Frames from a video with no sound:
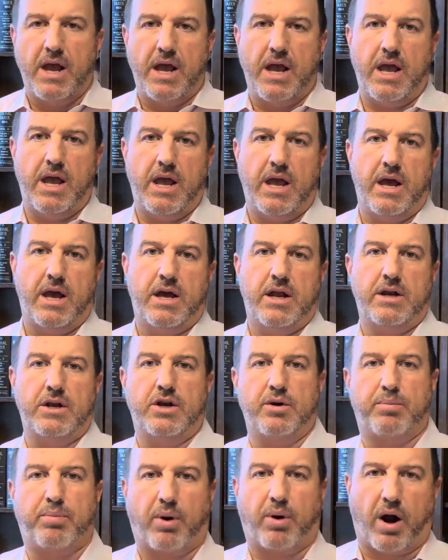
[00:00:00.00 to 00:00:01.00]
and
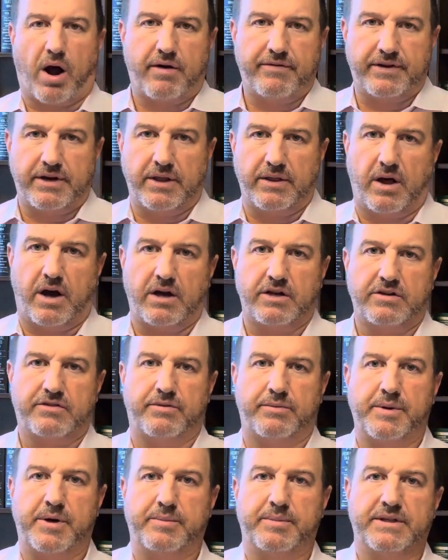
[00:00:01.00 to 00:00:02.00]
your profit and loss
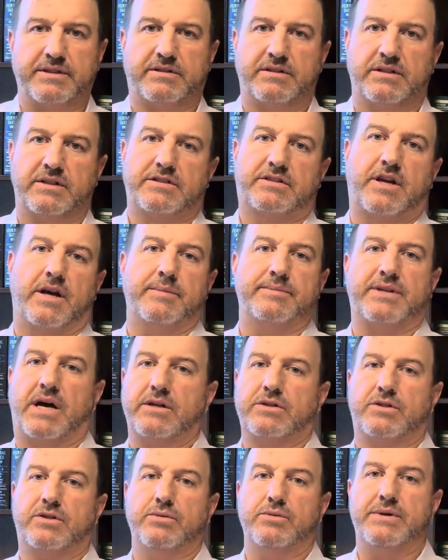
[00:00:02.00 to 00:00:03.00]
from your business comes out
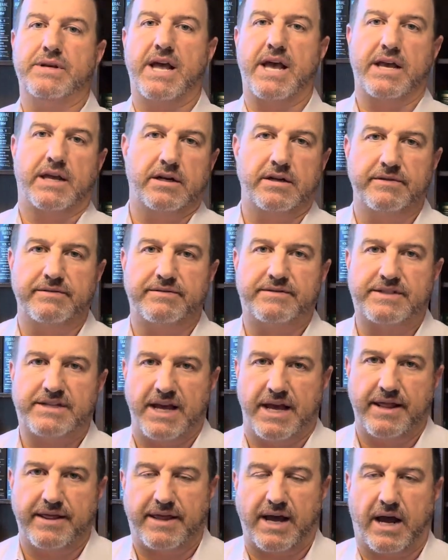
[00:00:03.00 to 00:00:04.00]
to negative
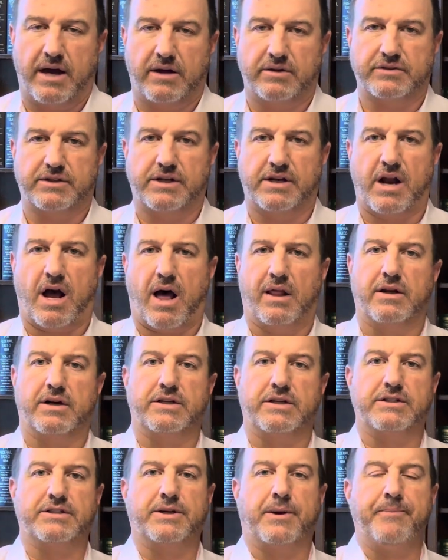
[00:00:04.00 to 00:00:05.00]

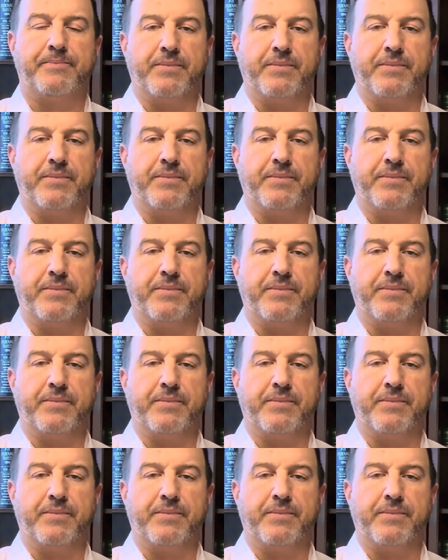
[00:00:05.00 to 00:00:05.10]
$10,000,